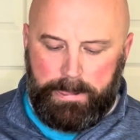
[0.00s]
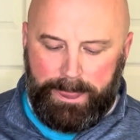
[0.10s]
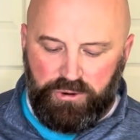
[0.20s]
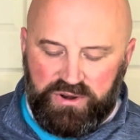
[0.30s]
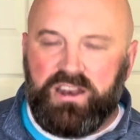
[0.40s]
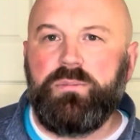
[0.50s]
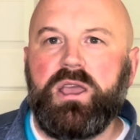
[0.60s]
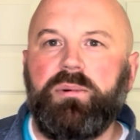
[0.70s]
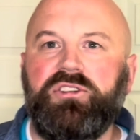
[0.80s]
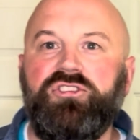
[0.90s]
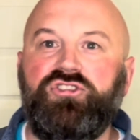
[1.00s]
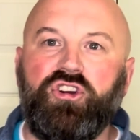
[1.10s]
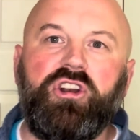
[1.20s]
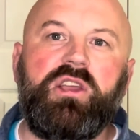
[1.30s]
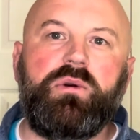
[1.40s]
We need to be able to
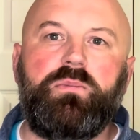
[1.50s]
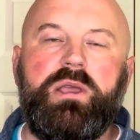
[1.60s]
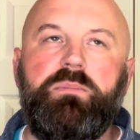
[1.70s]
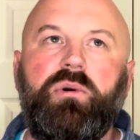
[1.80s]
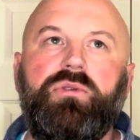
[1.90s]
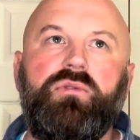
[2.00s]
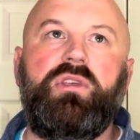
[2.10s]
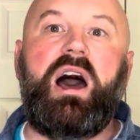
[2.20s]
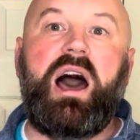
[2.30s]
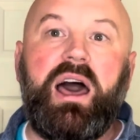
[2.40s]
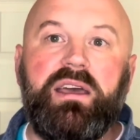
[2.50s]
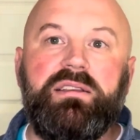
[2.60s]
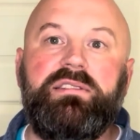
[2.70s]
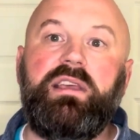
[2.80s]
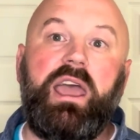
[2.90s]
journey with people through the
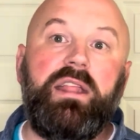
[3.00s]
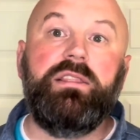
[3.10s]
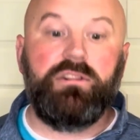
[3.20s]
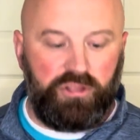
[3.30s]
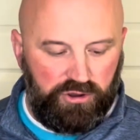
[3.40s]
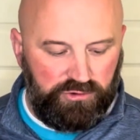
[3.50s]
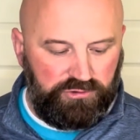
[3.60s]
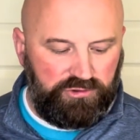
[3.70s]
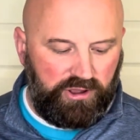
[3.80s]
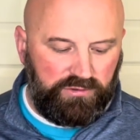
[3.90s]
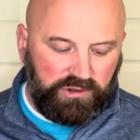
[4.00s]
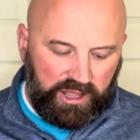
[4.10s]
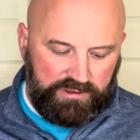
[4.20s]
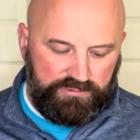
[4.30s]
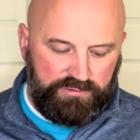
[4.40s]
highs and the lows of
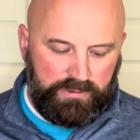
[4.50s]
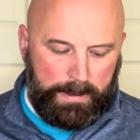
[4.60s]
life.